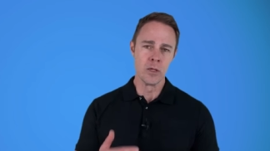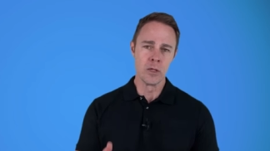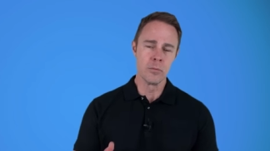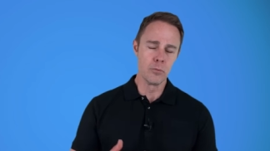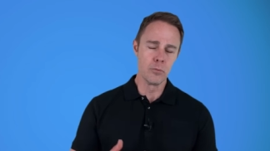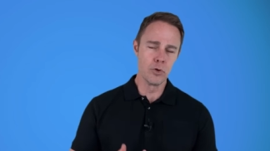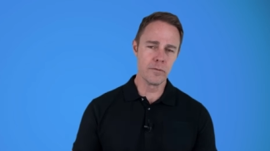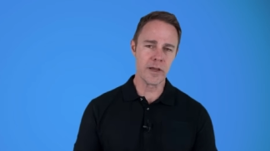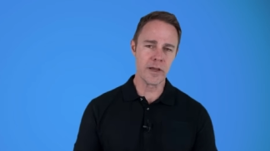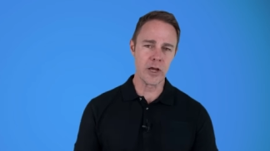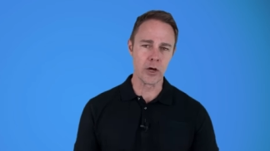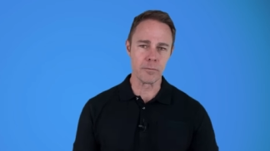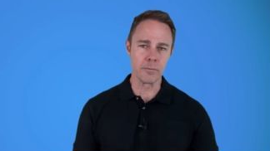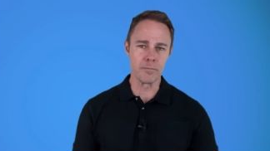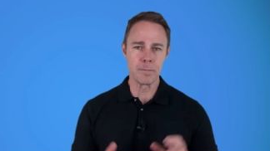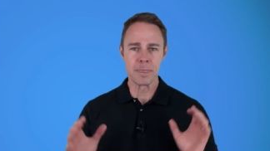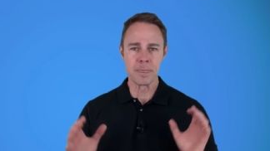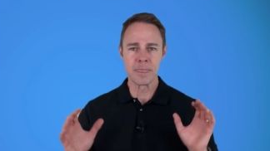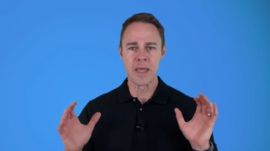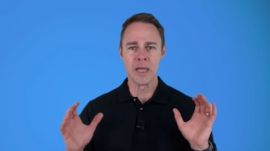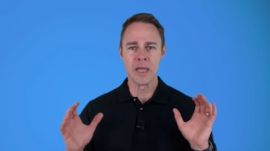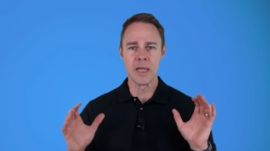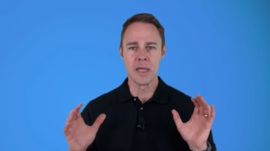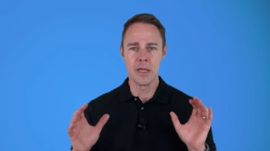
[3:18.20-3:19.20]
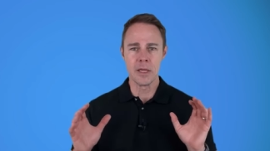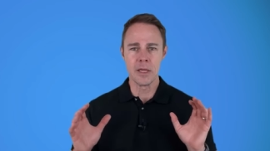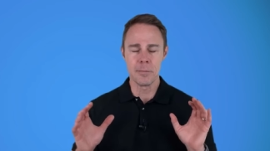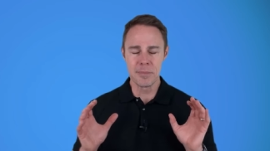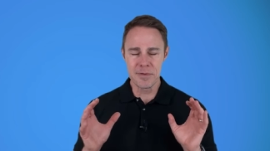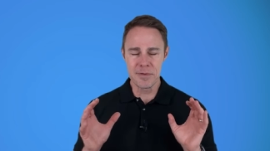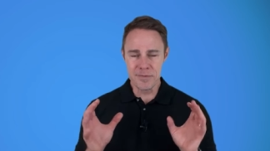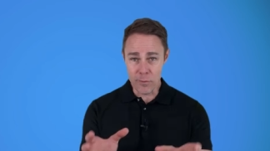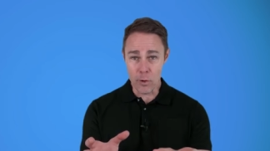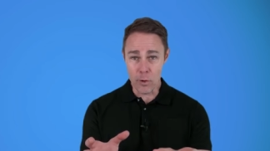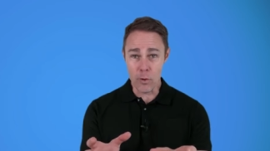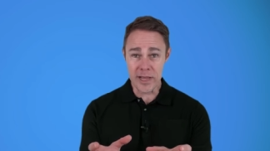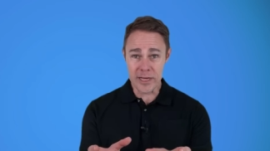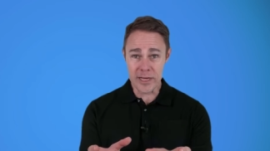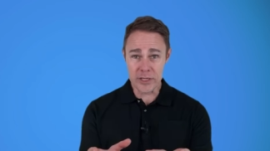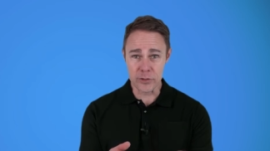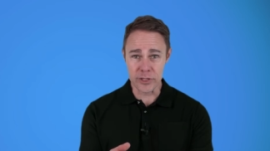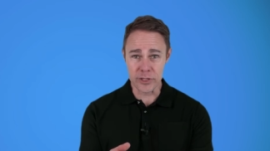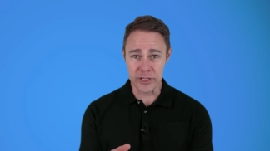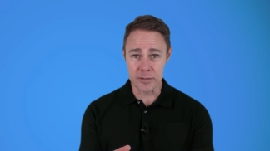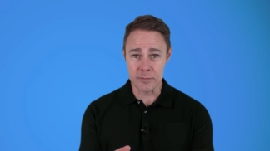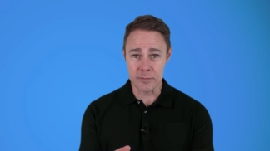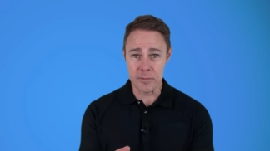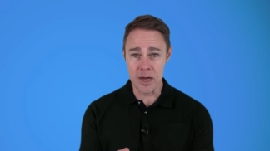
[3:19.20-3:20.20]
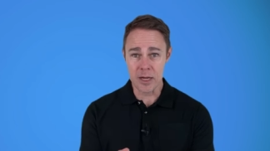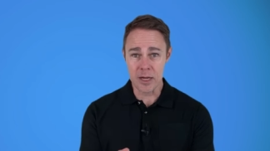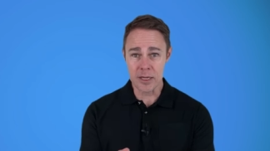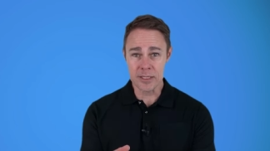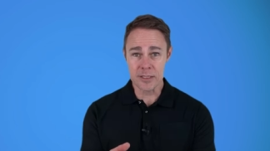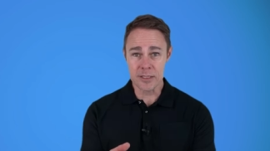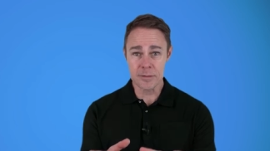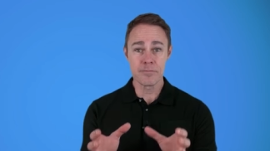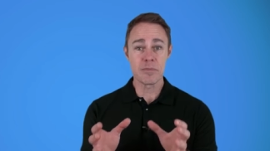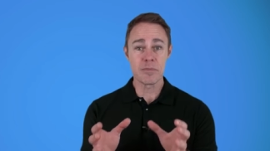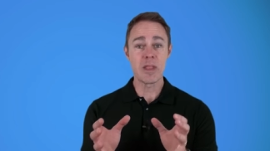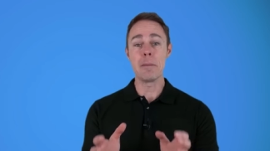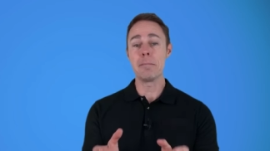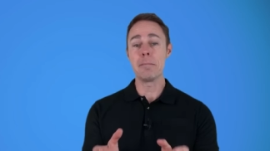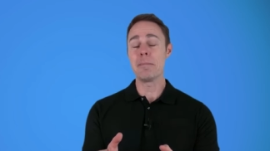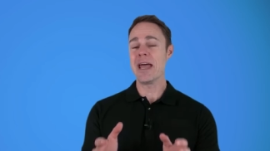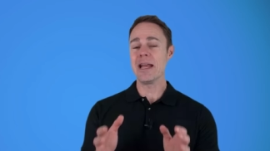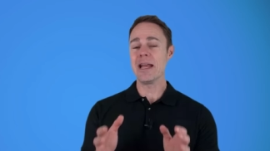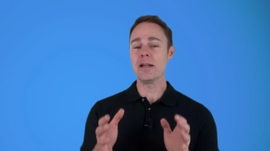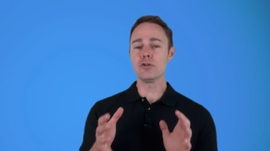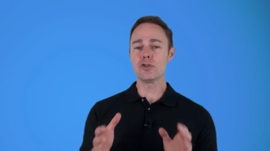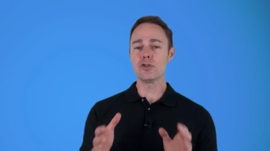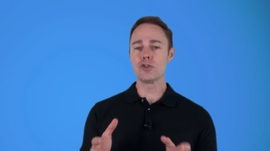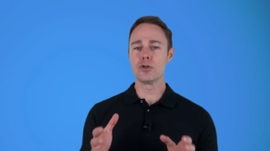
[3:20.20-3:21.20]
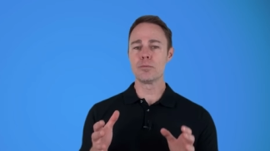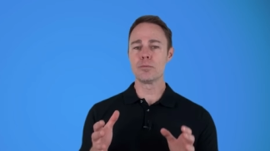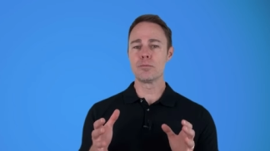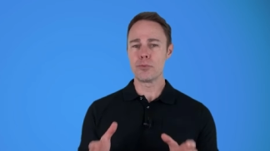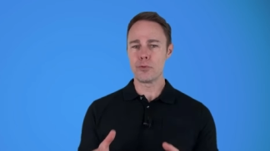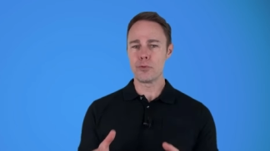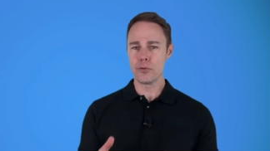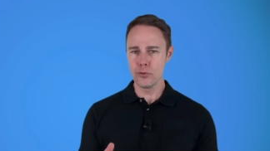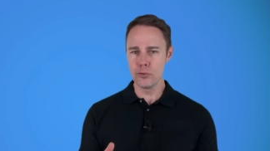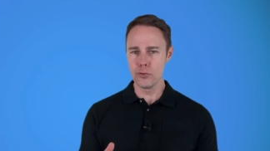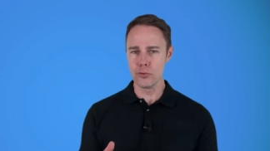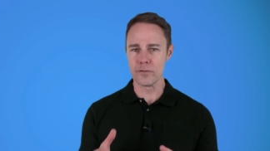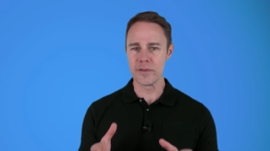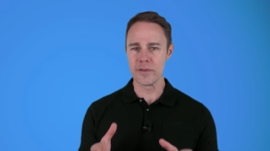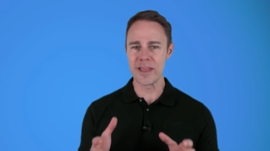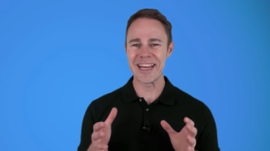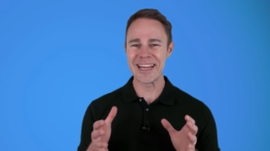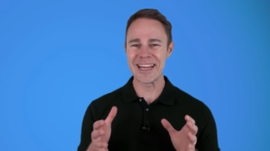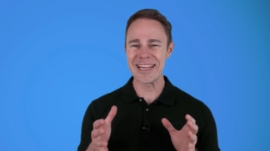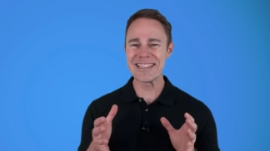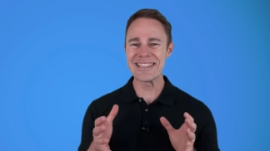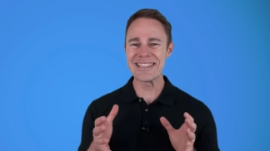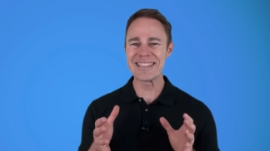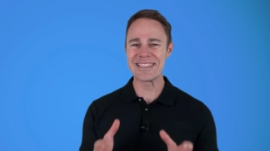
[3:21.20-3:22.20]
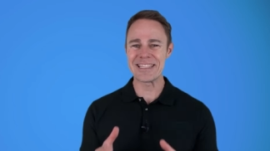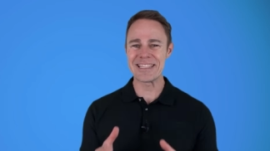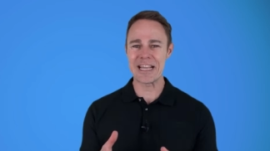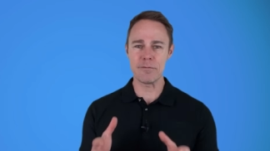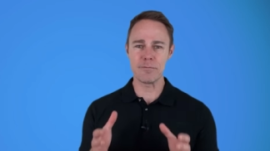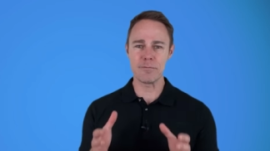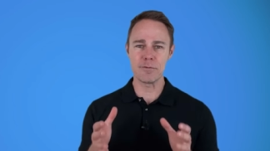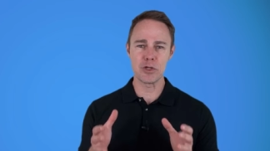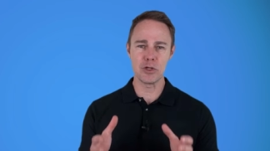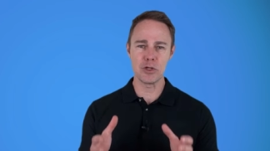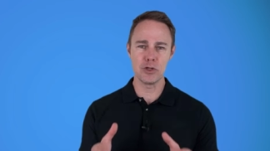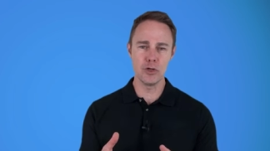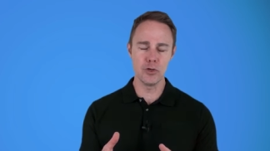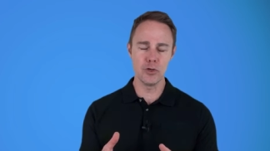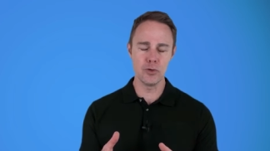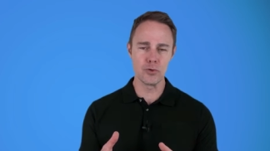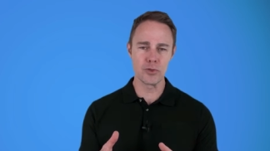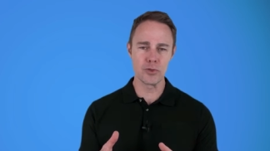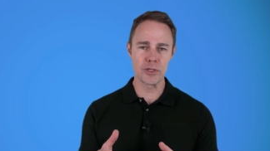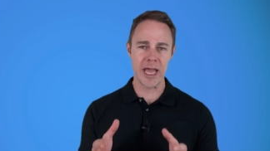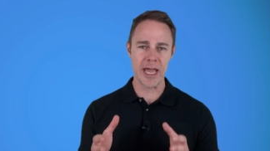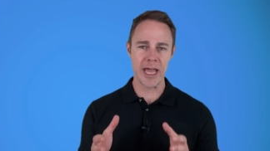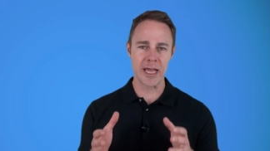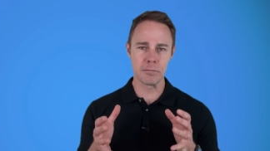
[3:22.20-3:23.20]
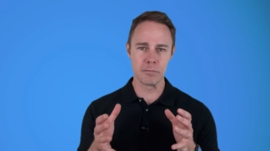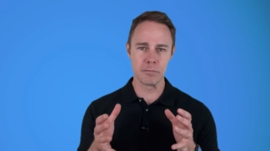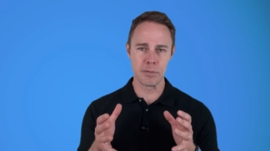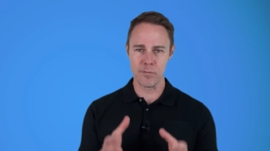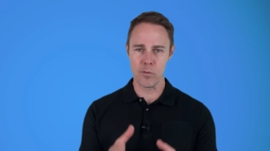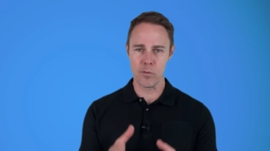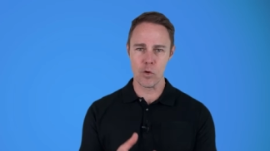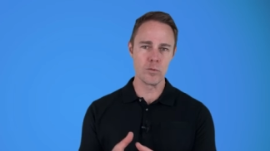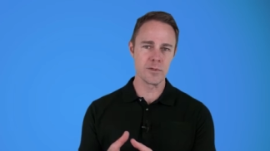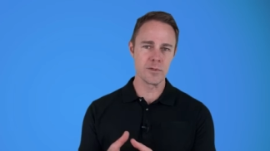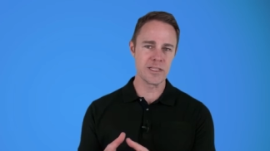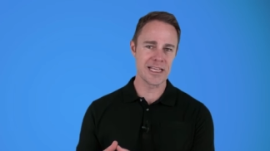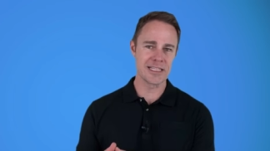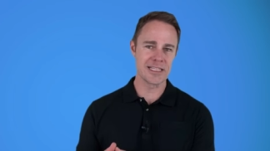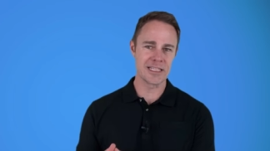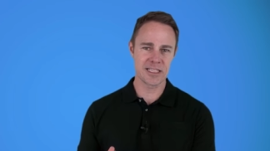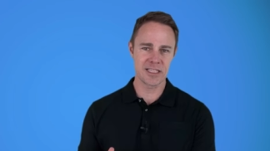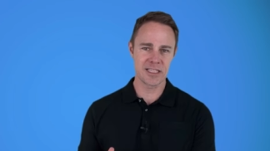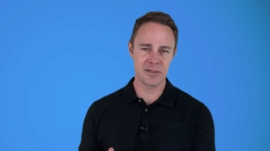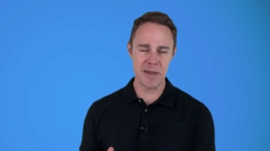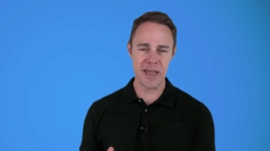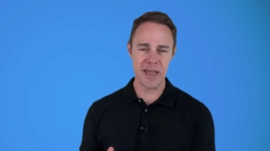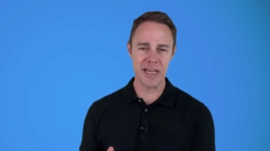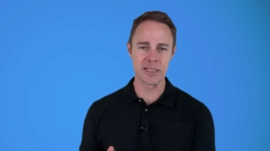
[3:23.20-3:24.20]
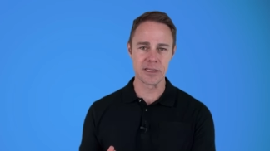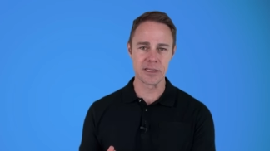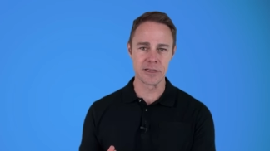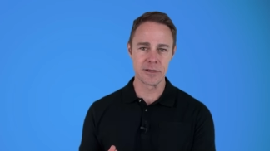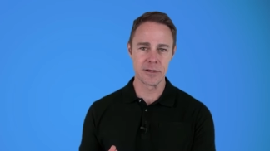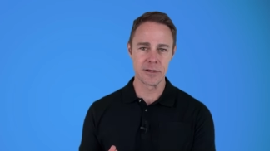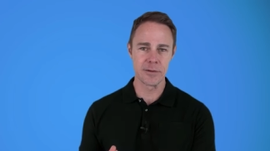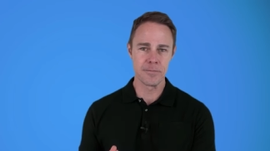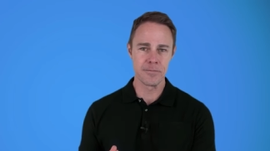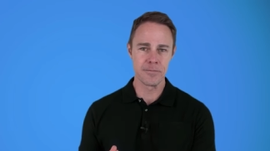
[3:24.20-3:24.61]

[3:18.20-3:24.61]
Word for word: Moving on. Before entering the market, a panel should prove that it is safe to use and performs as expected.